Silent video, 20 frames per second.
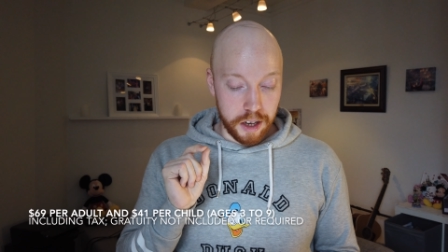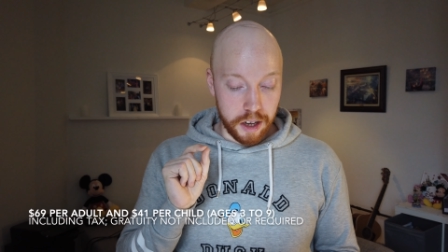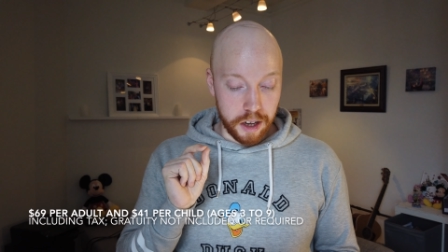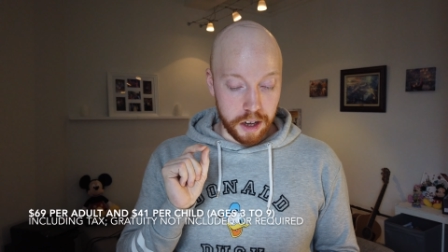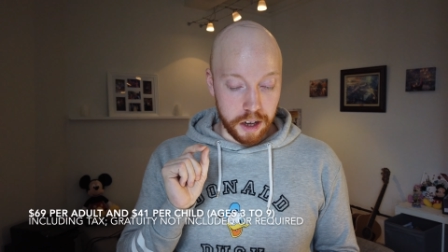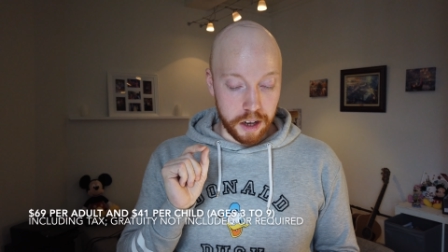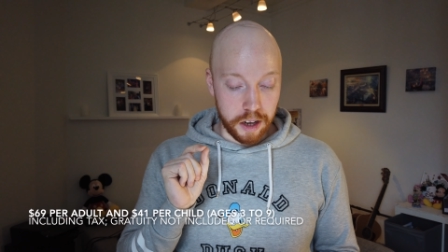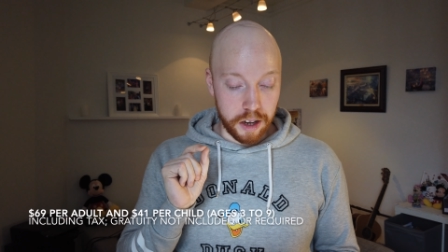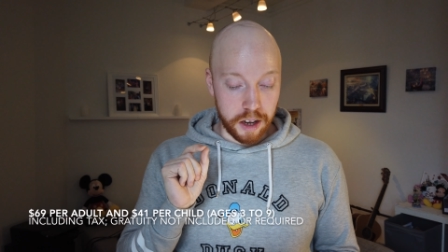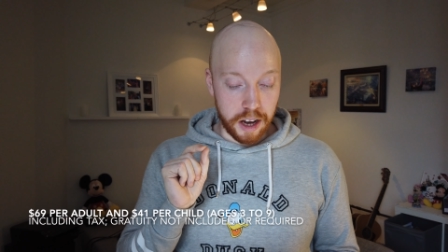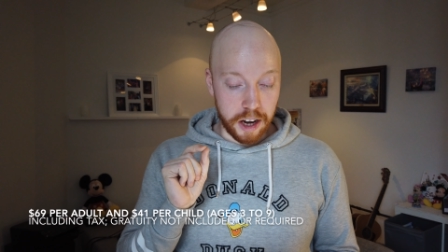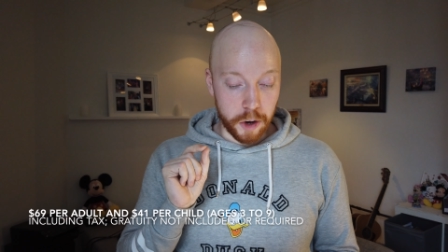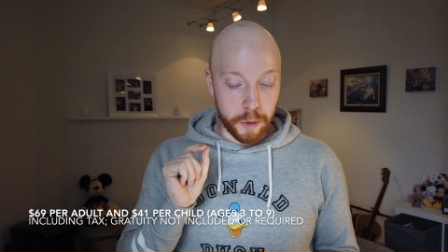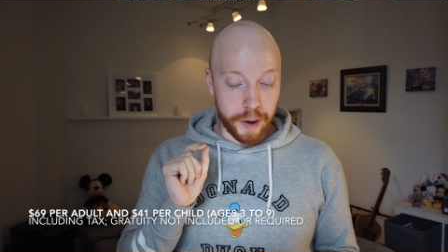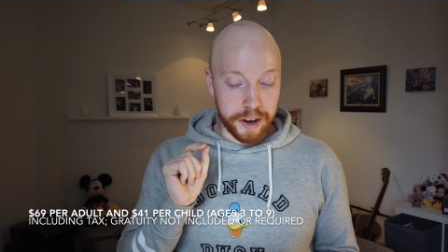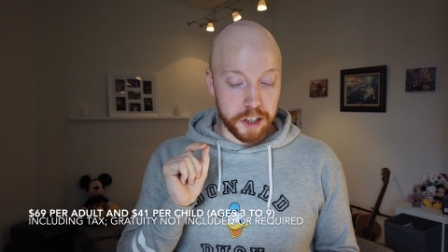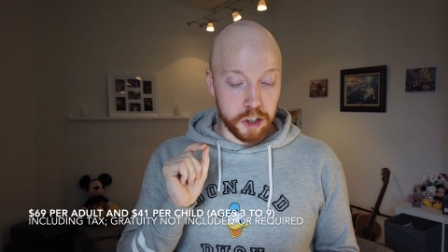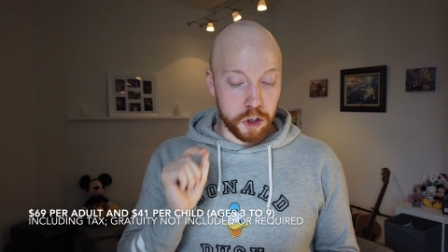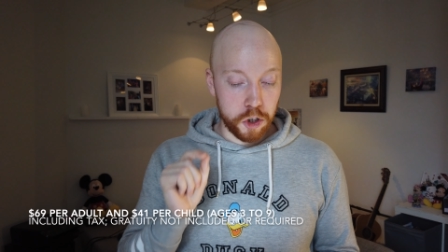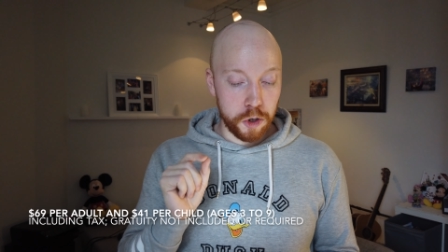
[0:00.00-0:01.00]
and
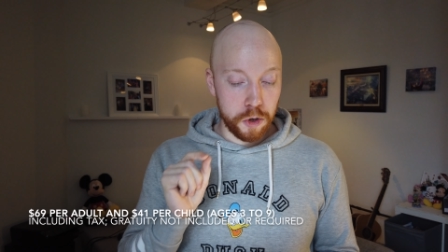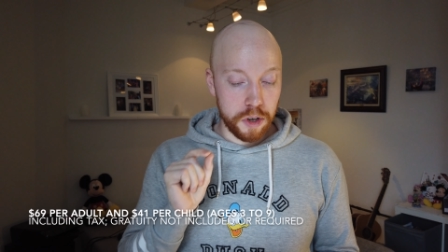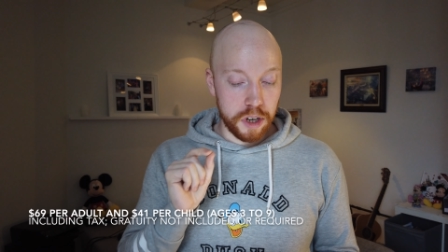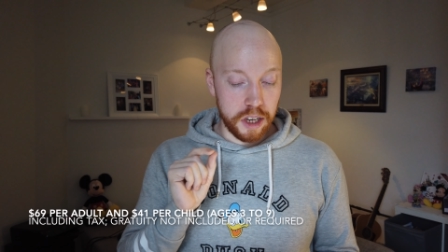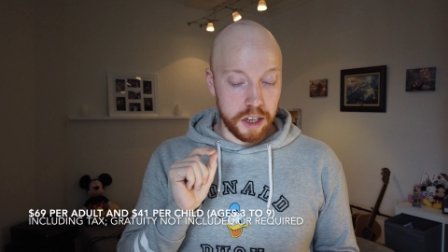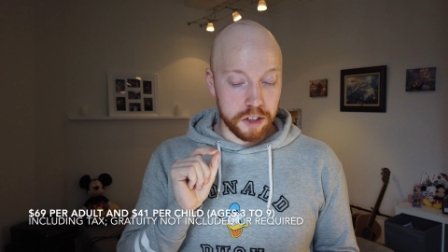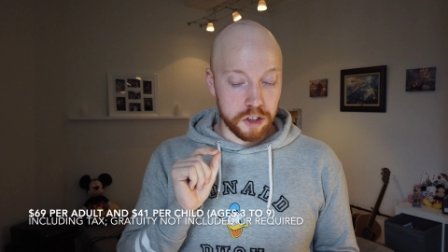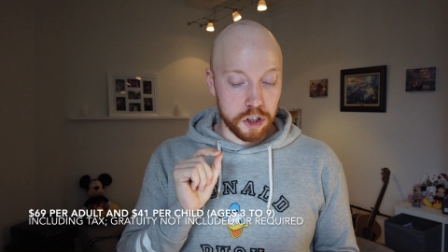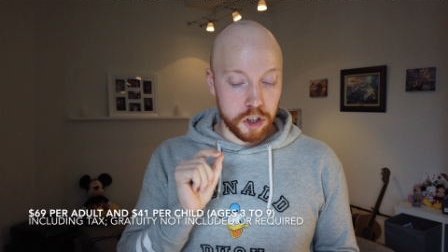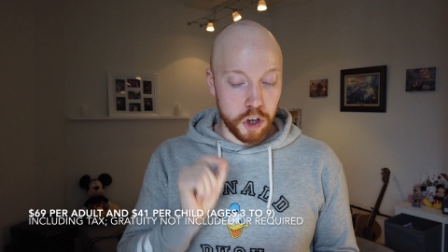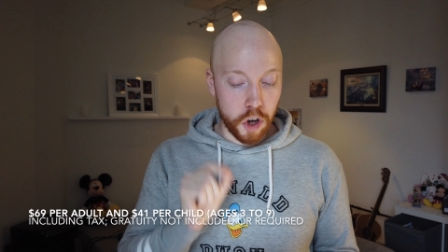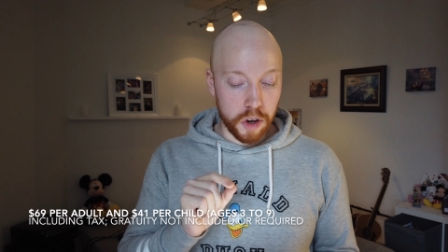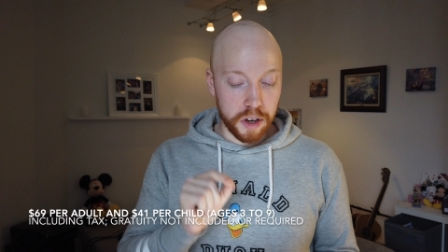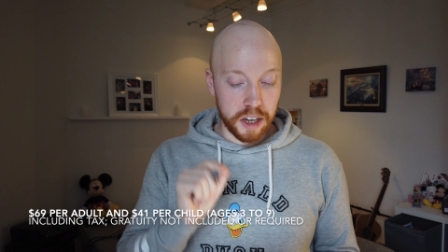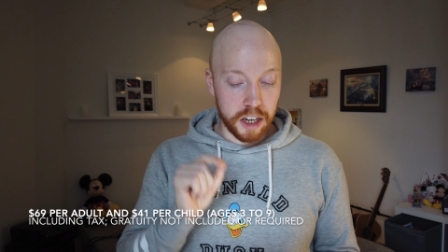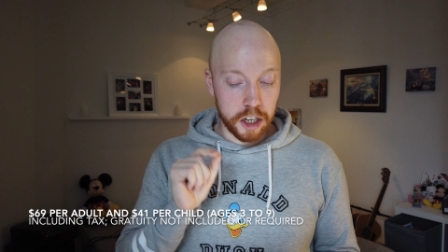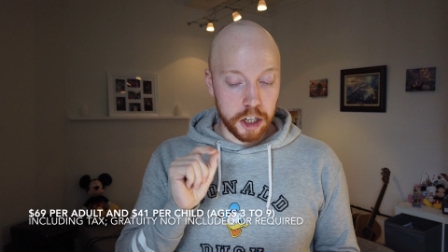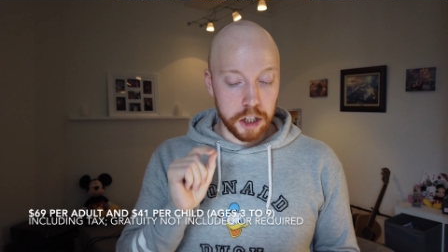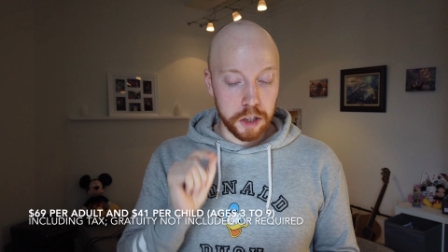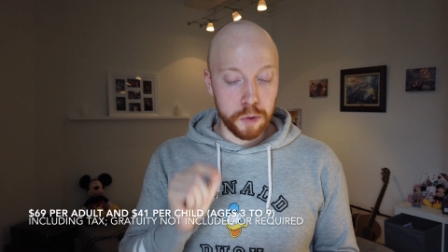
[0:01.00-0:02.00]
gratuity is not
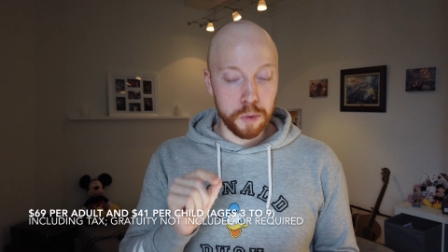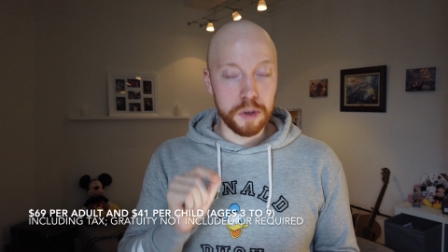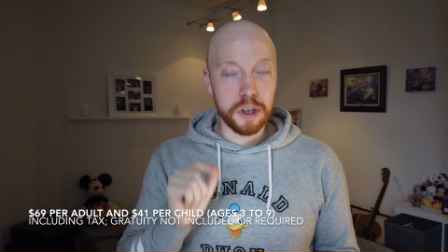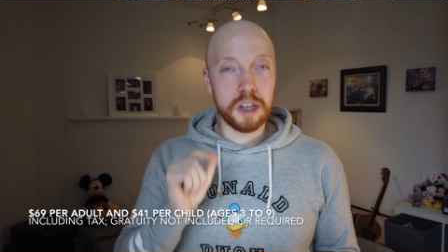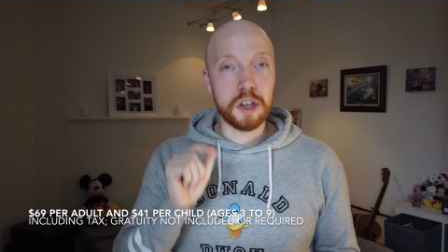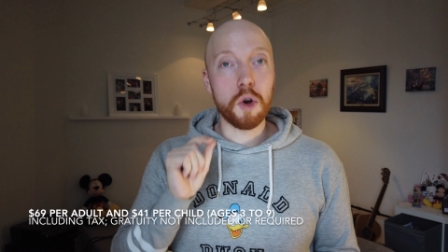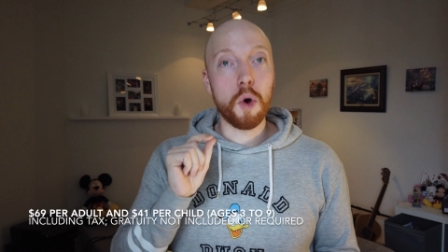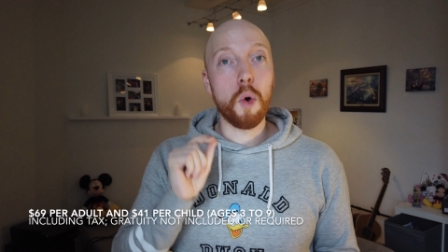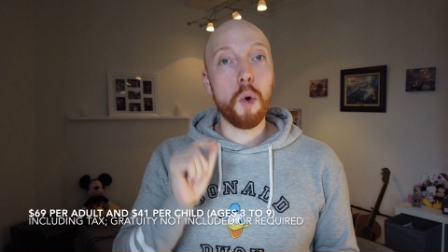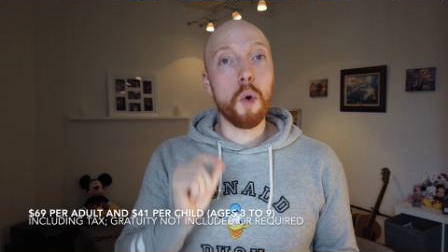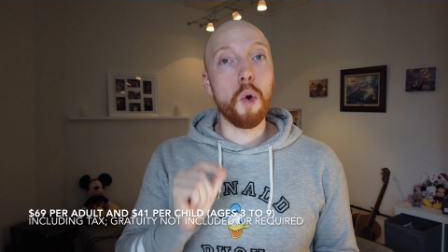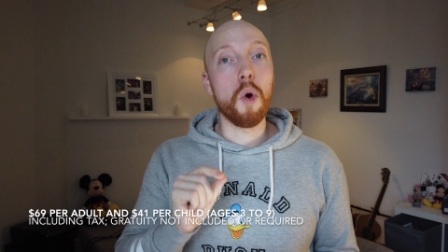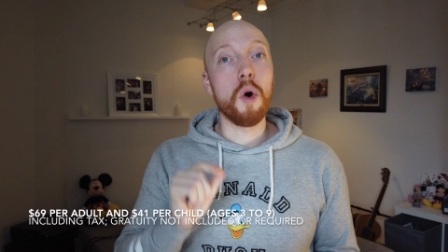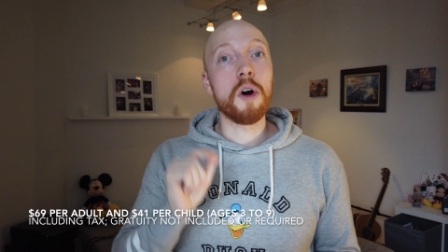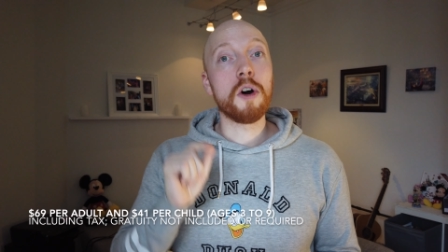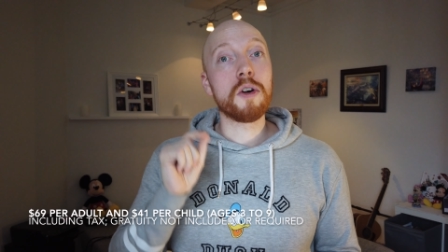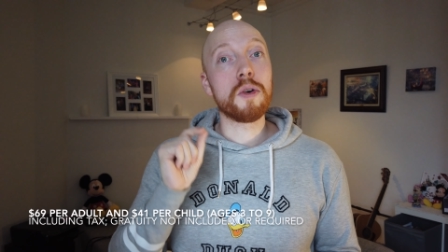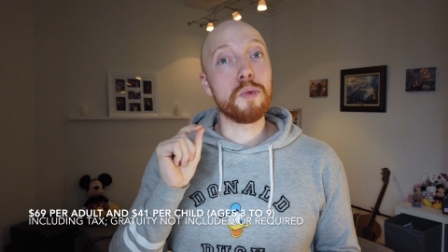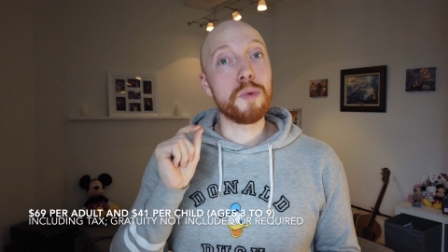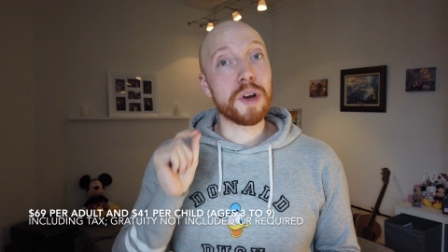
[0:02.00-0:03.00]
included
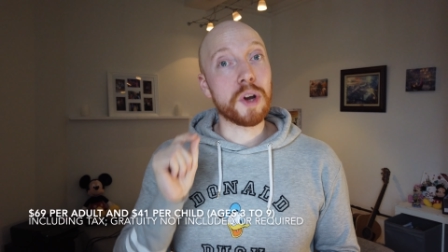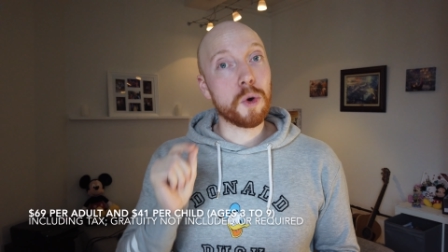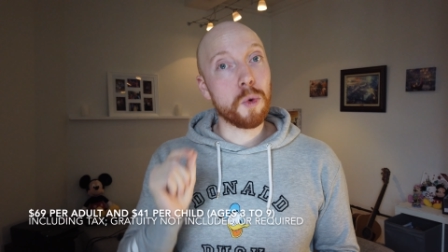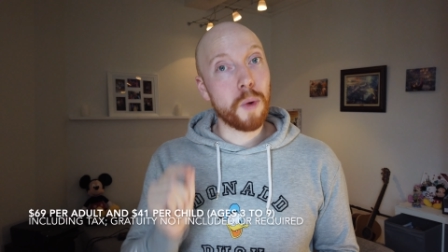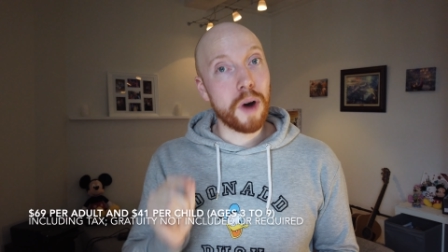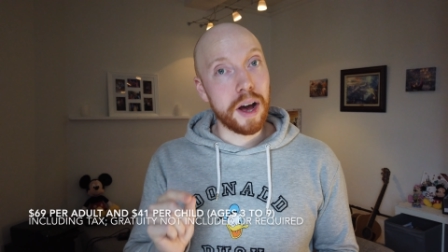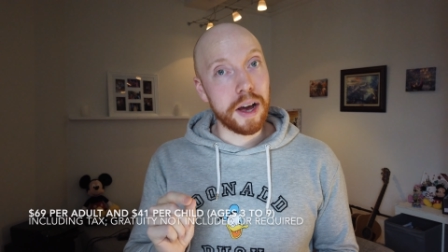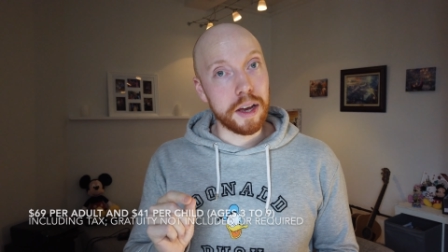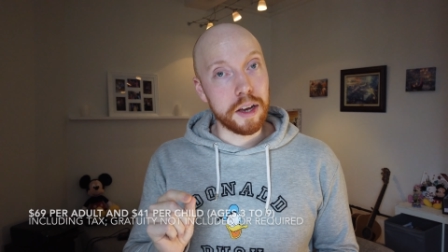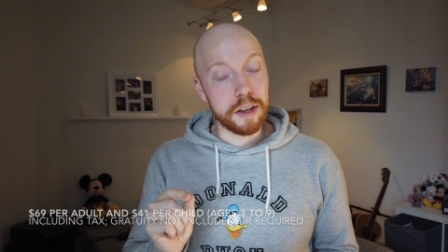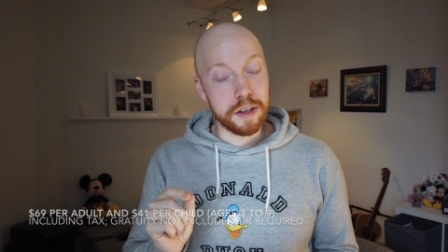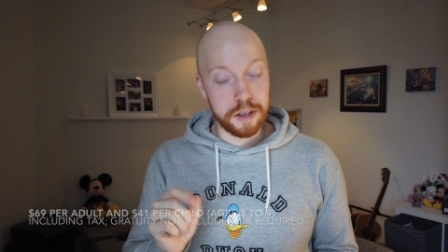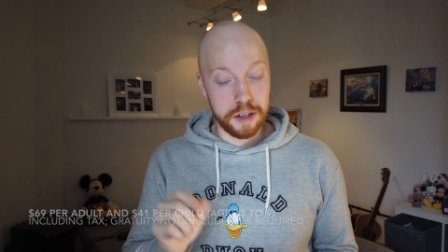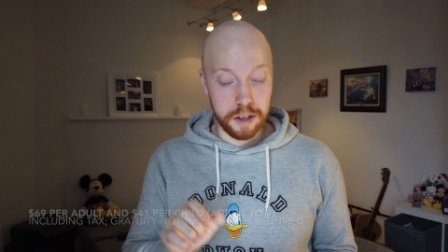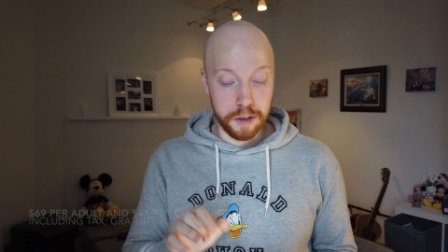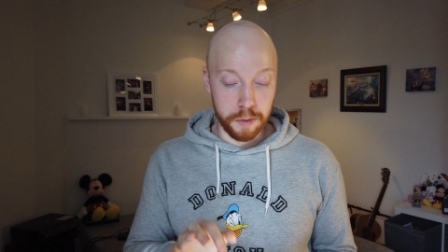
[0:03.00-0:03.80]
or required,